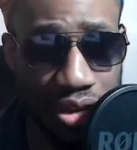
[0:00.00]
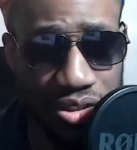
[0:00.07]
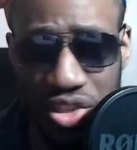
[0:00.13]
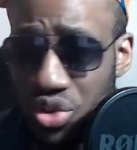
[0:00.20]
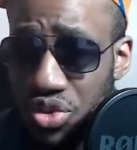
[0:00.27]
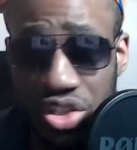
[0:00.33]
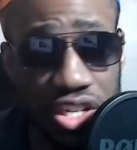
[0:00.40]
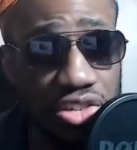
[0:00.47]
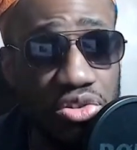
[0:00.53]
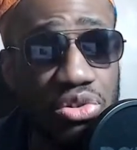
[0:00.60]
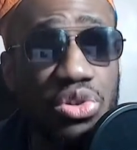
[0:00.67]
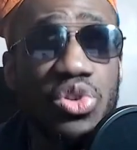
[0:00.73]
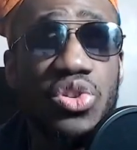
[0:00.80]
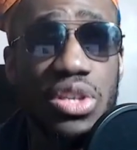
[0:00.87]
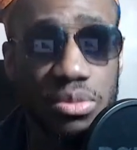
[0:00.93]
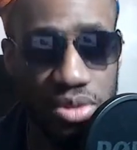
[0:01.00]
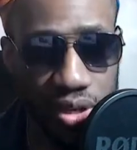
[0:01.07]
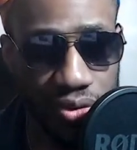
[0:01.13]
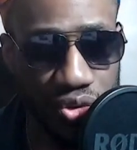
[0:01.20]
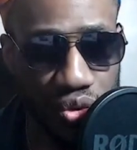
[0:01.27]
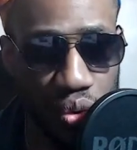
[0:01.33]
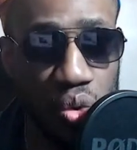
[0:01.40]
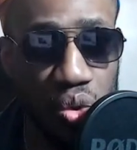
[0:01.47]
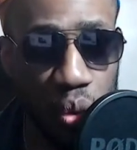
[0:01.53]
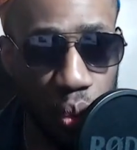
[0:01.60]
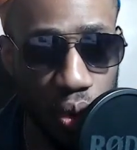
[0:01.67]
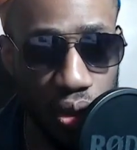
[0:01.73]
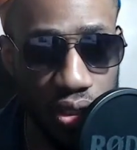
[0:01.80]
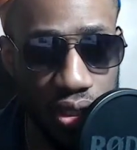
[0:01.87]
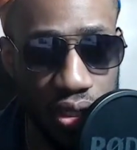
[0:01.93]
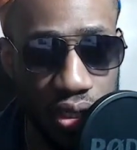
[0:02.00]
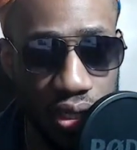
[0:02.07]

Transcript: He's just introducing himself to the world.